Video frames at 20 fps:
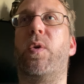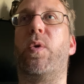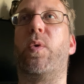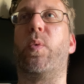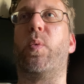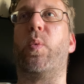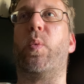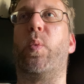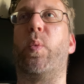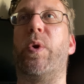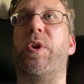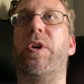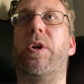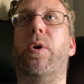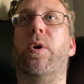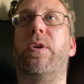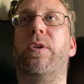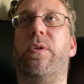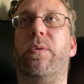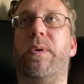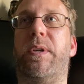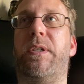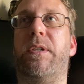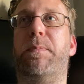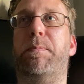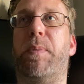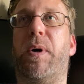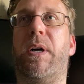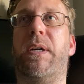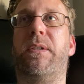When you go into
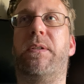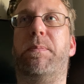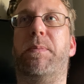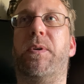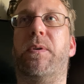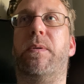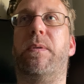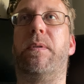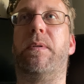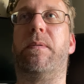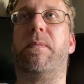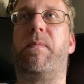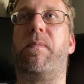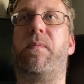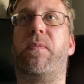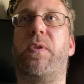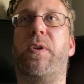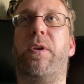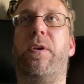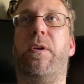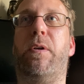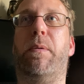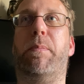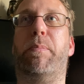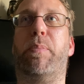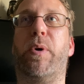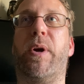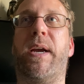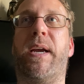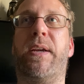response mode, your
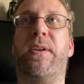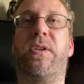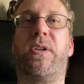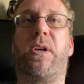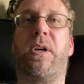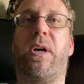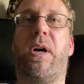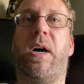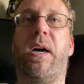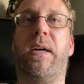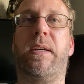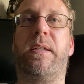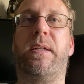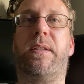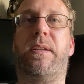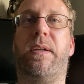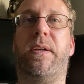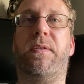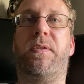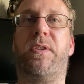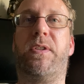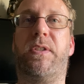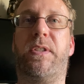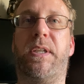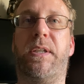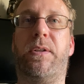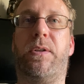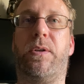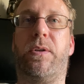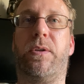brain's cognitive
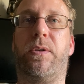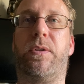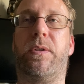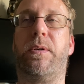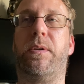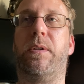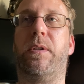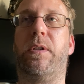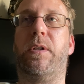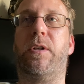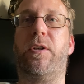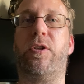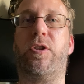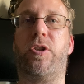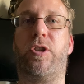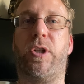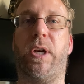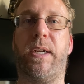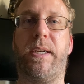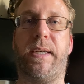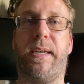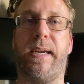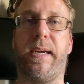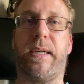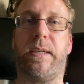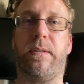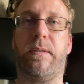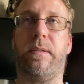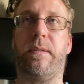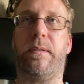centers shut
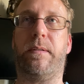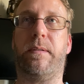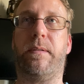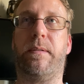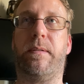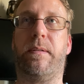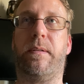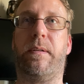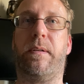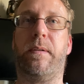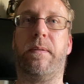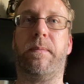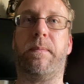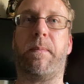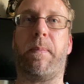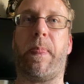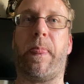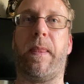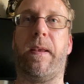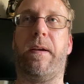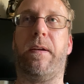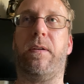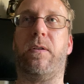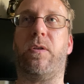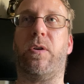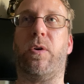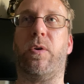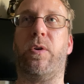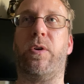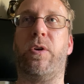down.
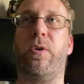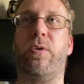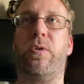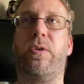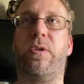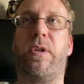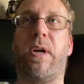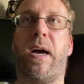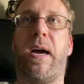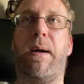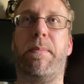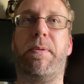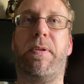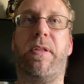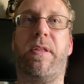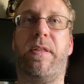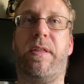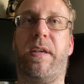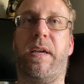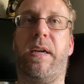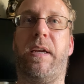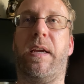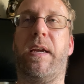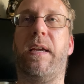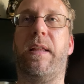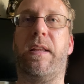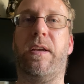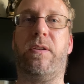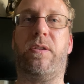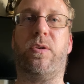So you stop
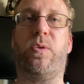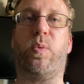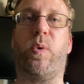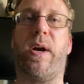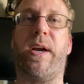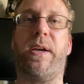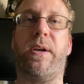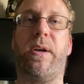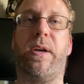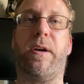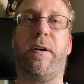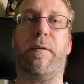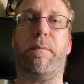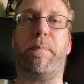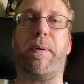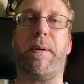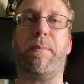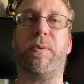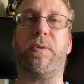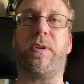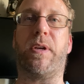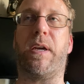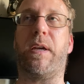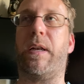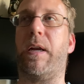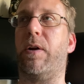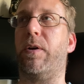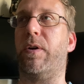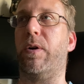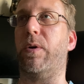thinking. This is why you hear people say,
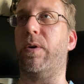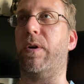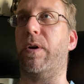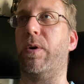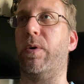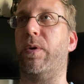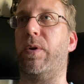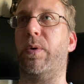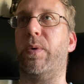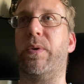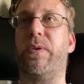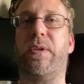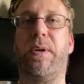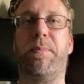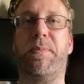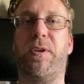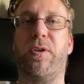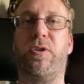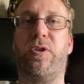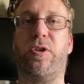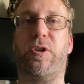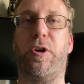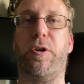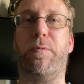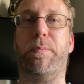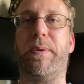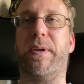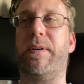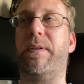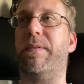now don't go doing something
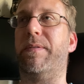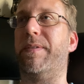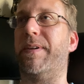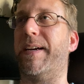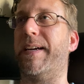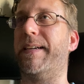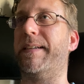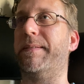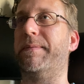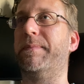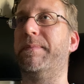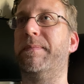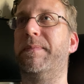stupid, right?